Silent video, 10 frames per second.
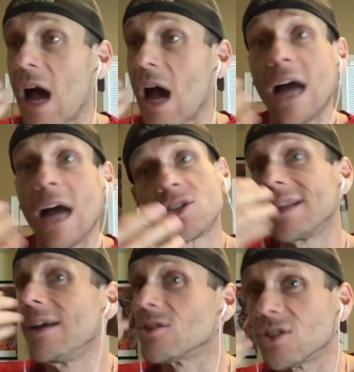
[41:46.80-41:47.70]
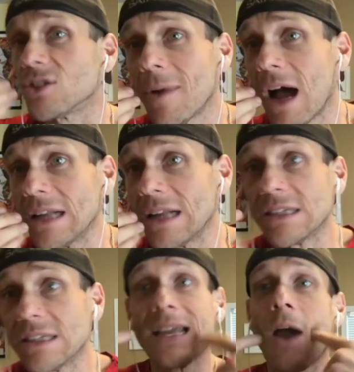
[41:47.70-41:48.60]
consciously or
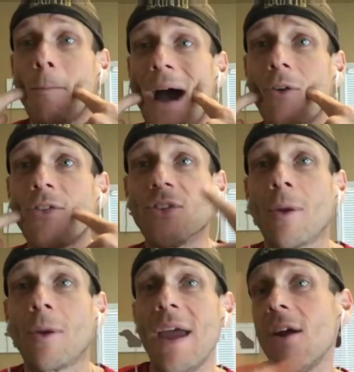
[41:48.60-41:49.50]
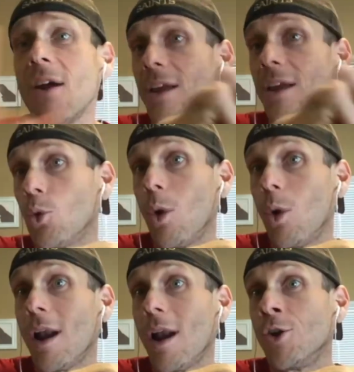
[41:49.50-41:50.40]
subconsciously, our mouth is comparing it to
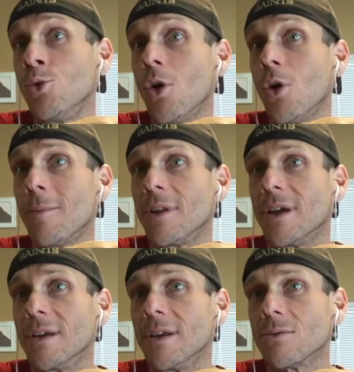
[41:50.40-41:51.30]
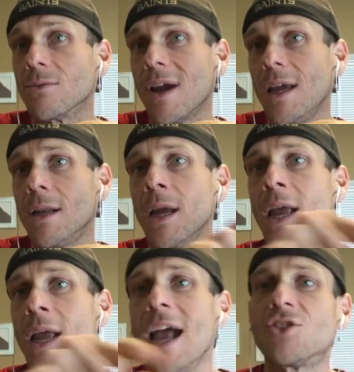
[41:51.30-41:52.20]
what our new normal is, right?
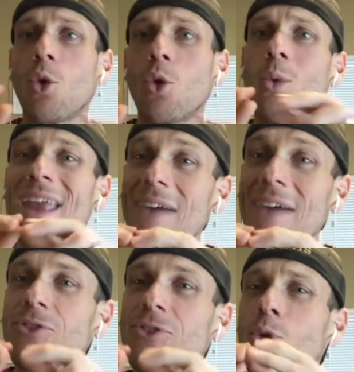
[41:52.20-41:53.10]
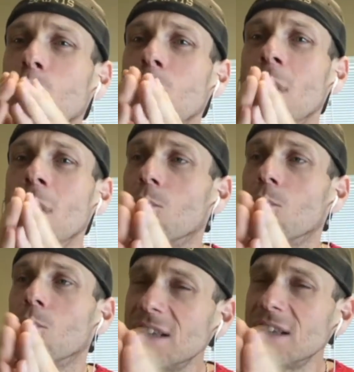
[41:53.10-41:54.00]
And so we have to,
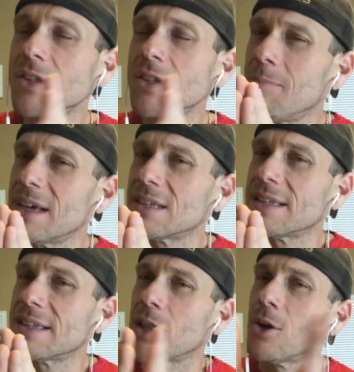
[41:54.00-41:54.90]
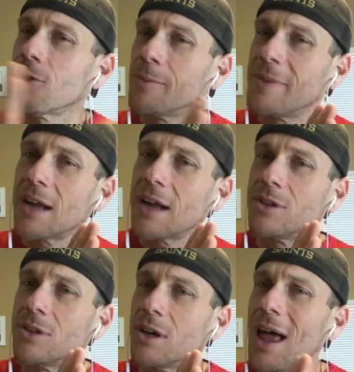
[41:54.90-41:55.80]
this is the biggest thing I learned from
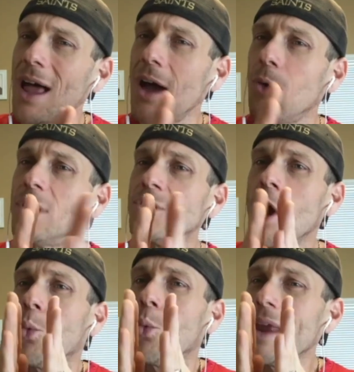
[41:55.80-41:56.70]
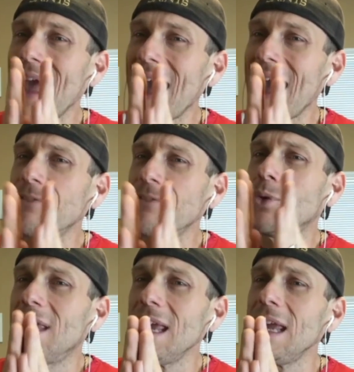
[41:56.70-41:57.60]
Dr. Doug Lisle, was we have
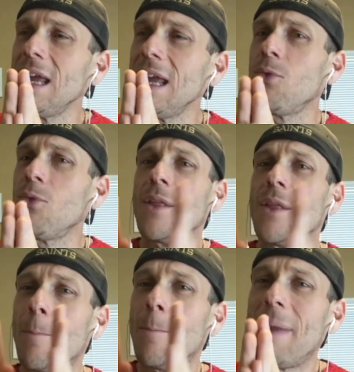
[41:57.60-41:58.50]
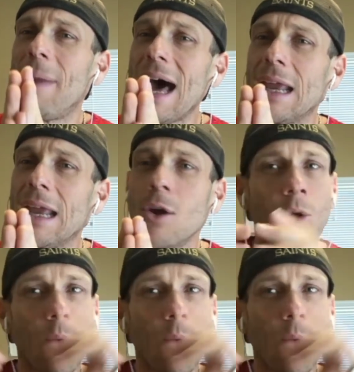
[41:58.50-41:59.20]
to give the body,